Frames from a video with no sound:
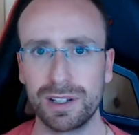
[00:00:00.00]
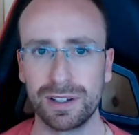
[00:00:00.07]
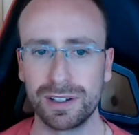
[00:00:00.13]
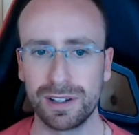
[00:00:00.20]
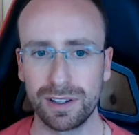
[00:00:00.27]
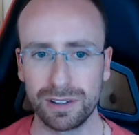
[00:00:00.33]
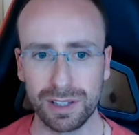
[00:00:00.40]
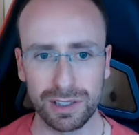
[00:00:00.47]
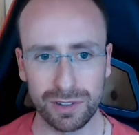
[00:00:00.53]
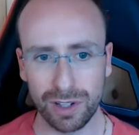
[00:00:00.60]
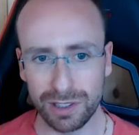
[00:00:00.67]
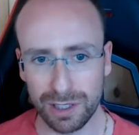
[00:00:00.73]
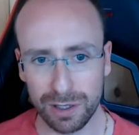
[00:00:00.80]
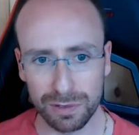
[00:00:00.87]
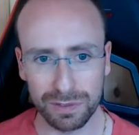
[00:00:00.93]
And I
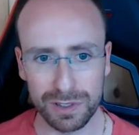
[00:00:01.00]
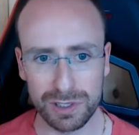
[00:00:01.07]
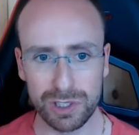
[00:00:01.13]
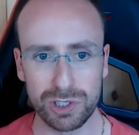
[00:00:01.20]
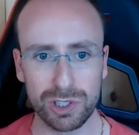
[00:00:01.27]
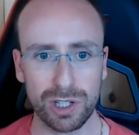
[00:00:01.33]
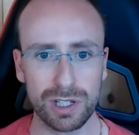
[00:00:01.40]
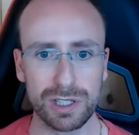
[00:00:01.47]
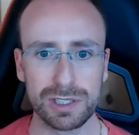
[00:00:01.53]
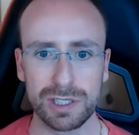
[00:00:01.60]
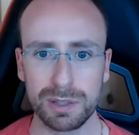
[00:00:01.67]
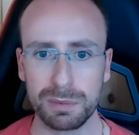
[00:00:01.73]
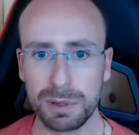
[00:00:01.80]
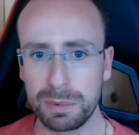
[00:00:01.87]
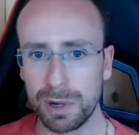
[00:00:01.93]
don't know if it's the journalist in
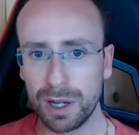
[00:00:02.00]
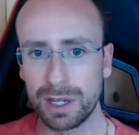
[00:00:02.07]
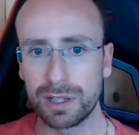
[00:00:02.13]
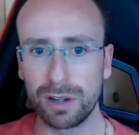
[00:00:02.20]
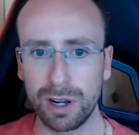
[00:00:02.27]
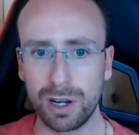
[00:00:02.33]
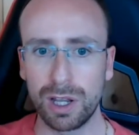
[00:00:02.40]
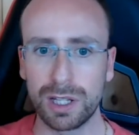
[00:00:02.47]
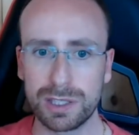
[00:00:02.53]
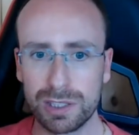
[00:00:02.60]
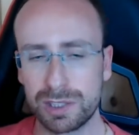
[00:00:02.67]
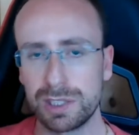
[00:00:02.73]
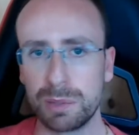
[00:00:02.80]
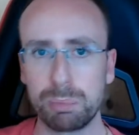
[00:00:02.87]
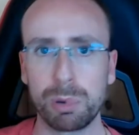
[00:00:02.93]
me, but I like to
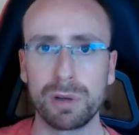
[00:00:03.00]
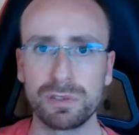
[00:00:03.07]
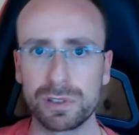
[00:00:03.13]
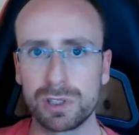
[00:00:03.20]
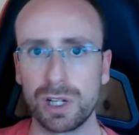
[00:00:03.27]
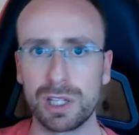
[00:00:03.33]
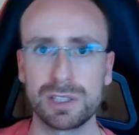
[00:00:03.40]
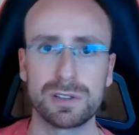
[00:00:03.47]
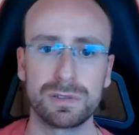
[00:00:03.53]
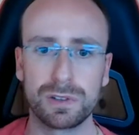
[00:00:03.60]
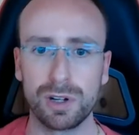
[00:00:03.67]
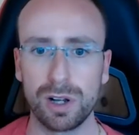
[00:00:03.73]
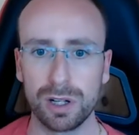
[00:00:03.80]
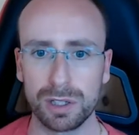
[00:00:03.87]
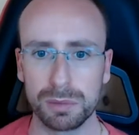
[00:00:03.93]
see both sides of an
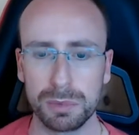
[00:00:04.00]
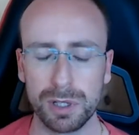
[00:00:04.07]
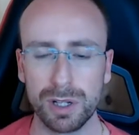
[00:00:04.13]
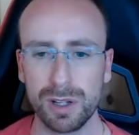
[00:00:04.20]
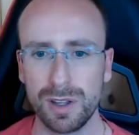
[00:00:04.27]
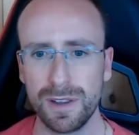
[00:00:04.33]
argument.